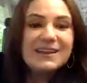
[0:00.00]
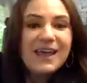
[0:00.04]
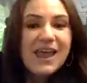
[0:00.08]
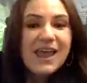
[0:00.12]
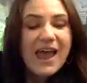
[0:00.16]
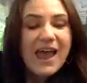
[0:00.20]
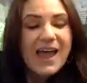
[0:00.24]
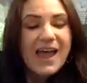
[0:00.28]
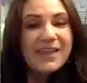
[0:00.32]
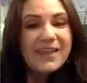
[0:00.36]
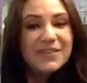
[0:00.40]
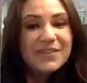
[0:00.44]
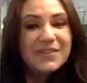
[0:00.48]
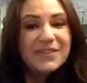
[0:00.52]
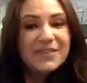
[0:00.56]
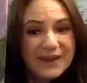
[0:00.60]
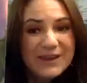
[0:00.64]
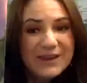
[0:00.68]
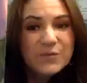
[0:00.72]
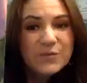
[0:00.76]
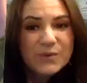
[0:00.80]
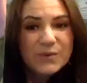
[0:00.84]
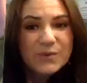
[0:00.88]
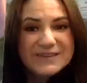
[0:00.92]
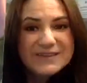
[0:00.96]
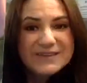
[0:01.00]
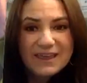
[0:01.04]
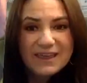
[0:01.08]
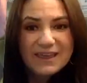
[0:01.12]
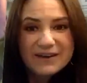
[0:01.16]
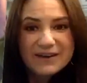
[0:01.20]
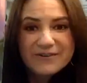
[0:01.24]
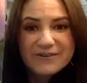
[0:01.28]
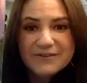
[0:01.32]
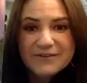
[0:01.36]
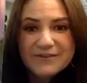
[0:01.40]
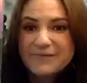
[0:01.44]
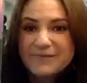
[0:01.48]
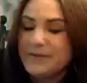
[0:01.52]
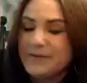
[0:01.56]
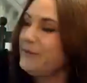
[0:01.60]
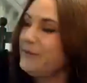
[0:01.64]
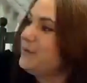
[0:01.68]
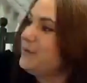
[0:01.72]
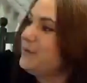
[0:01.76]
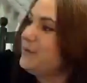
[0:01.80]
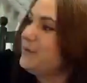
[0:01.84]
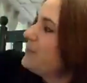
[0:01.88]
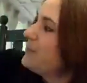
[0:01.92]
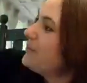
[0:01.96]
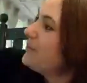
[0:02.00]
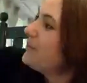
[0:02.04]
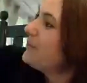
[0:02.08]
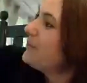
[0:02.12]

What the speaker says: and the rain will take care of you.